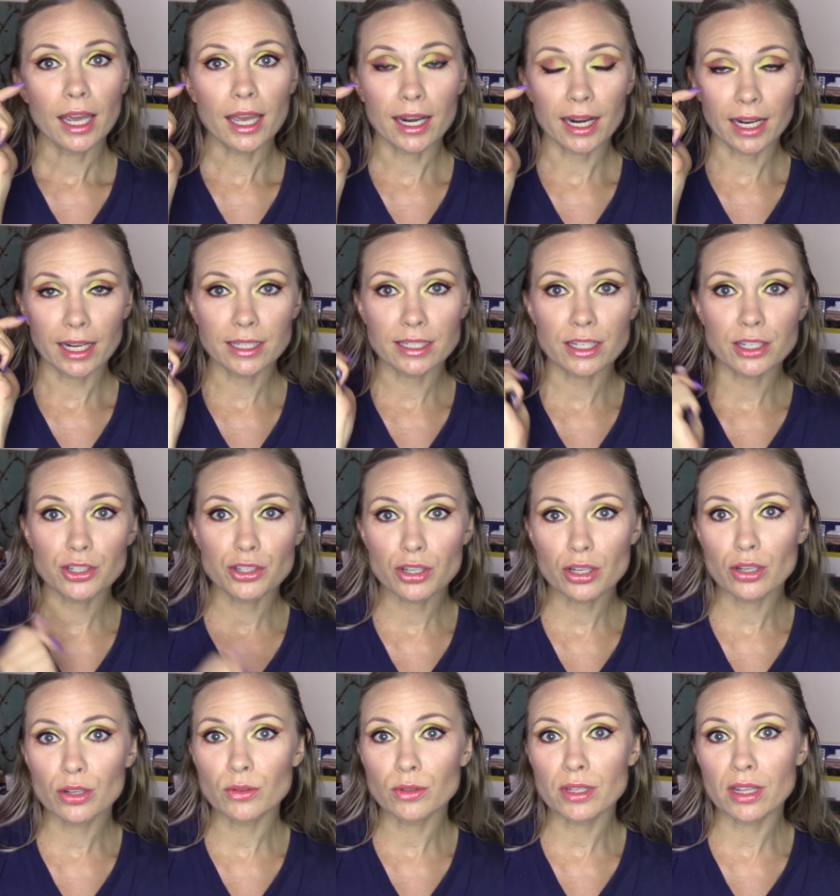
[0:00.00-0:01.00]
and I did
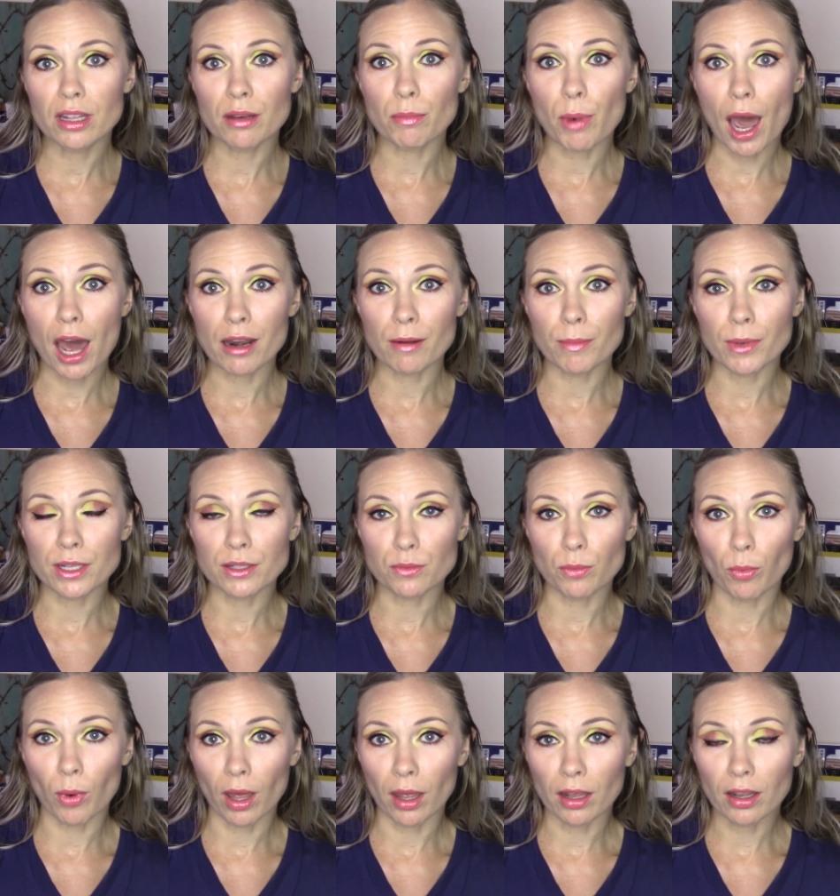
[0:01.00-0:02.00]
2 to the bottom as
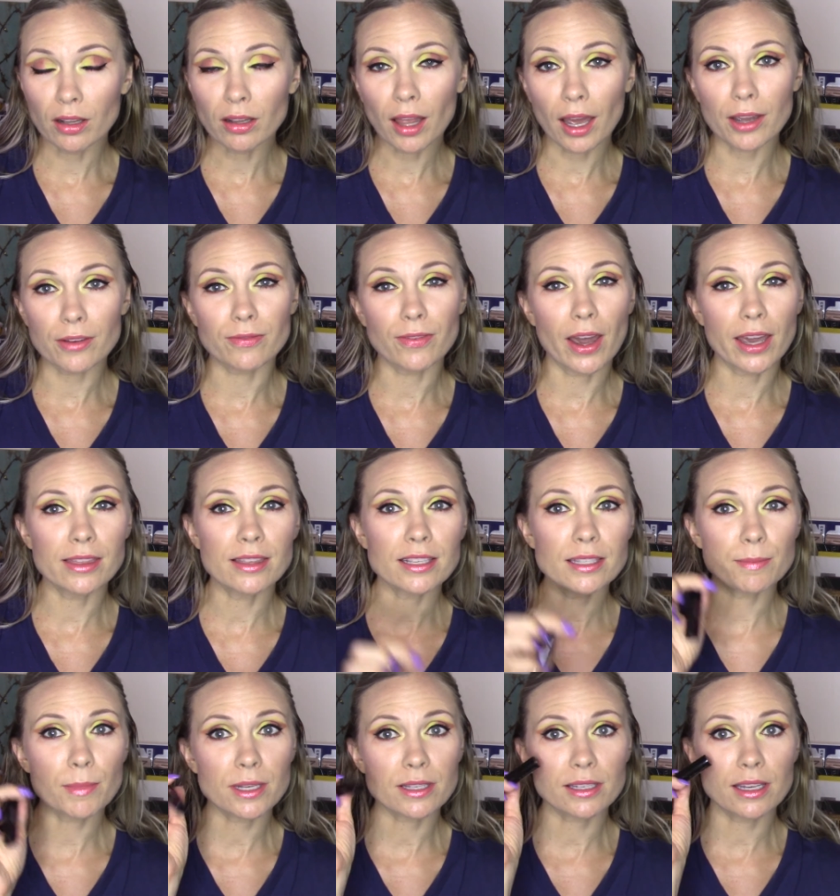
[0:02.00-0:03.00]
well. I find
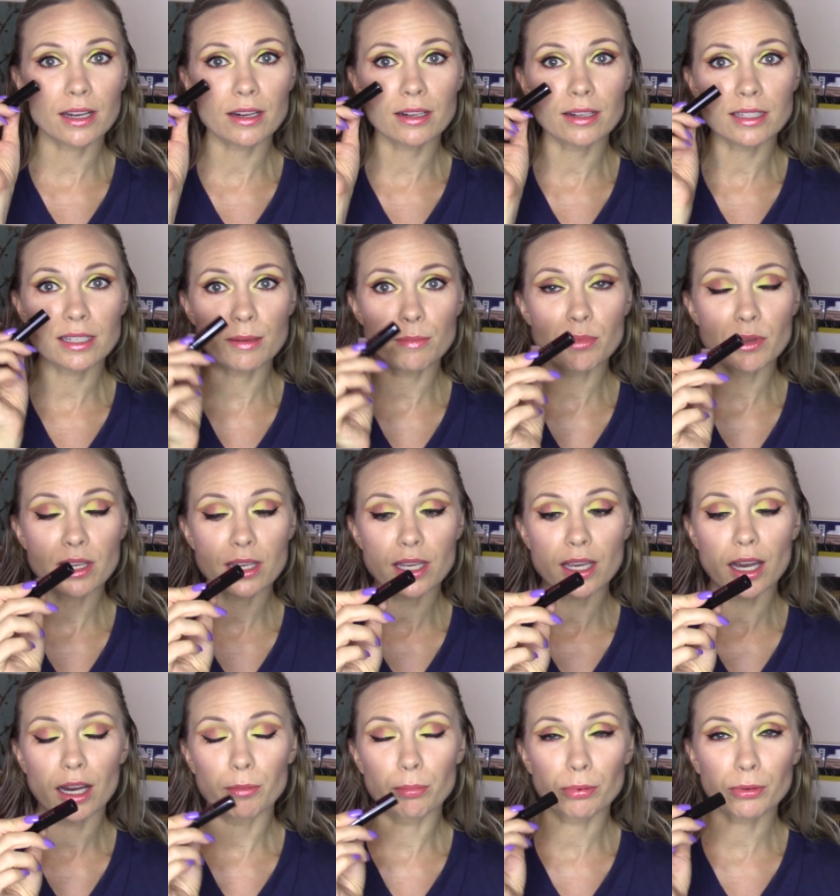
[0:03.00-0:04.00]
this mascara to
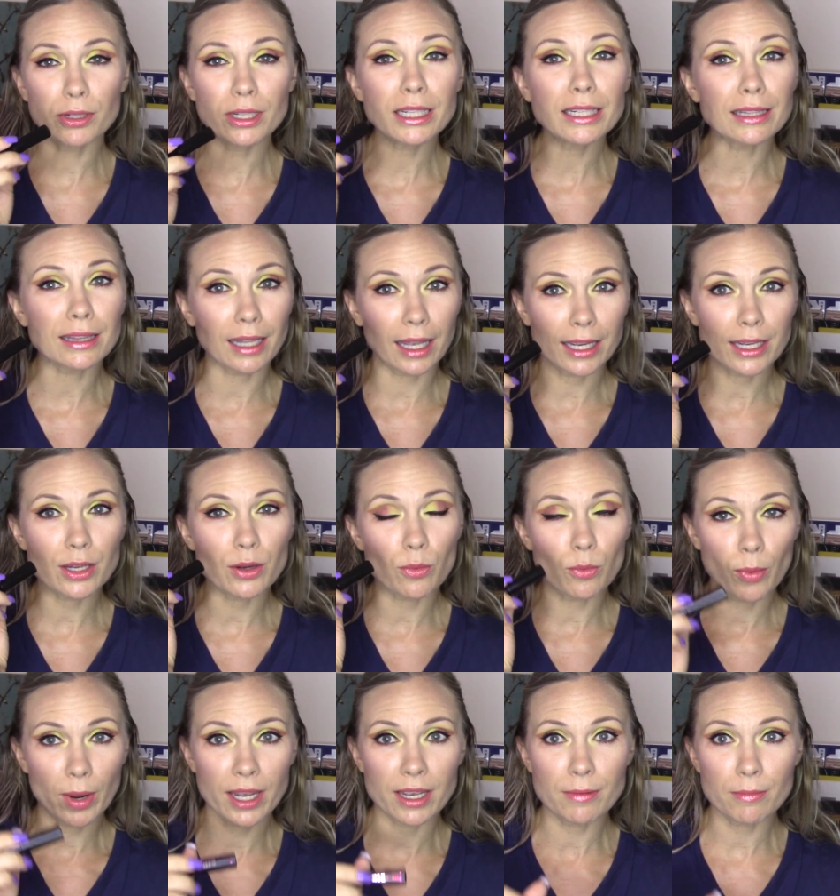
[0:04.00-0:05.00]
be a pretty
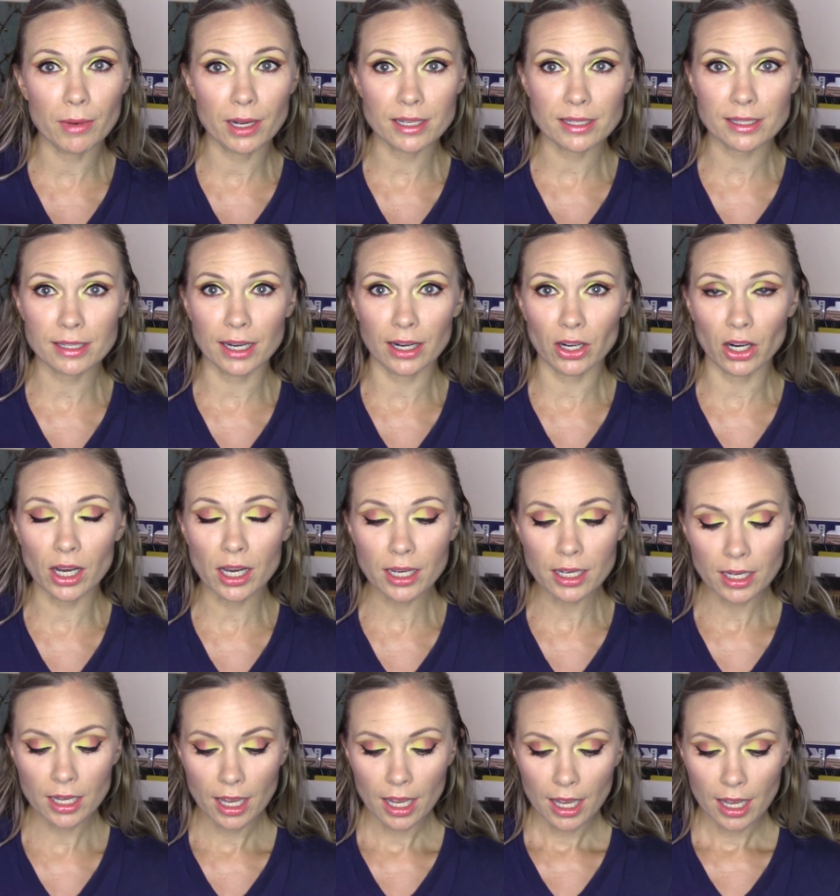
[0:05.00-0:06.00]
lightweight
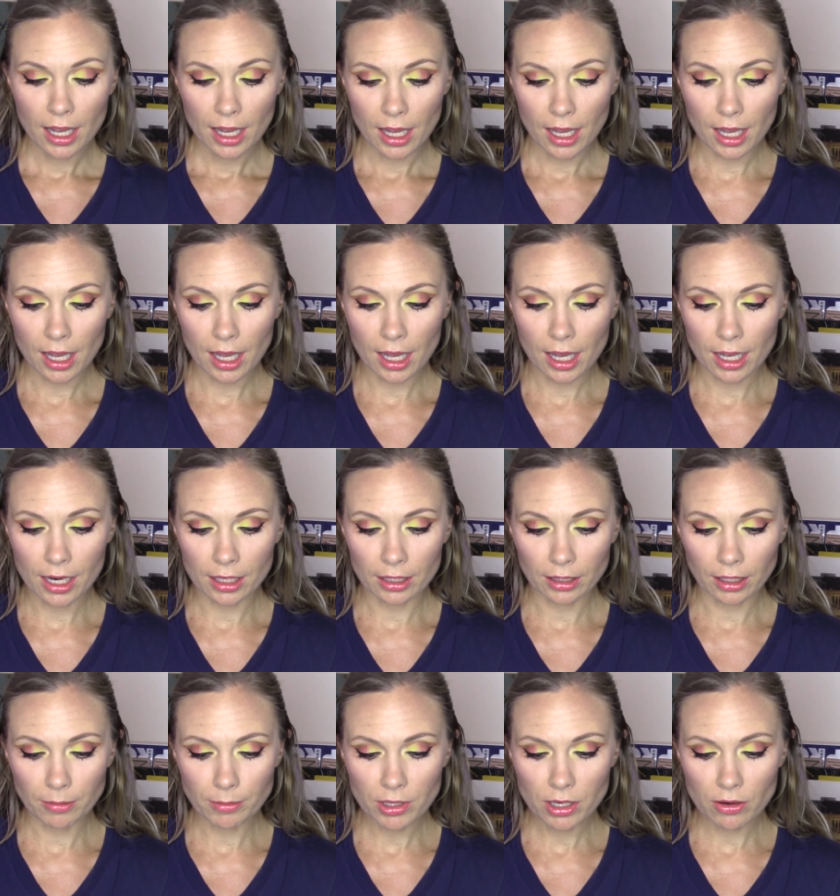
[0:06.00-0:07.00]
mascara, and
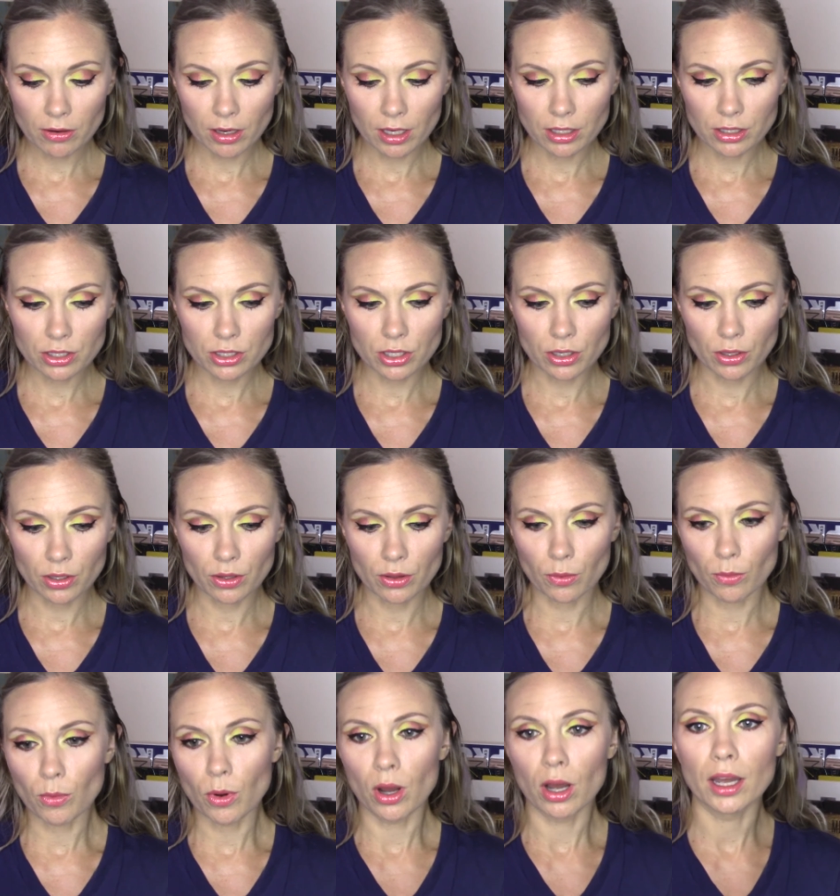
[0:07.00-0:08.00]
let me go ahead and show you
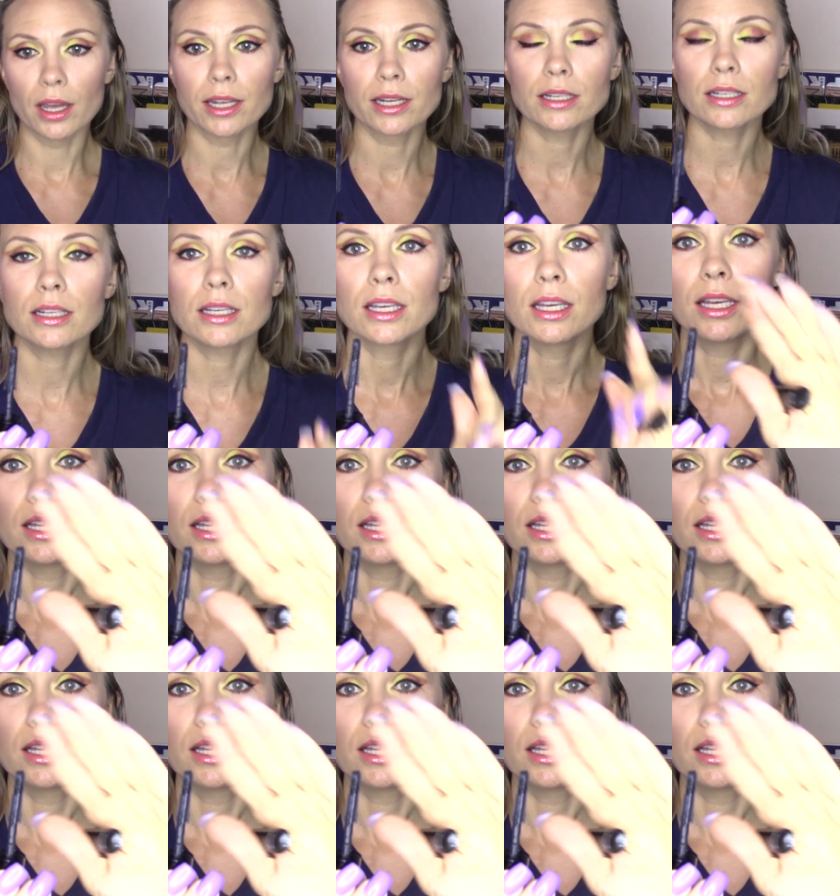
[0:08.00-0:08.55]
the wand.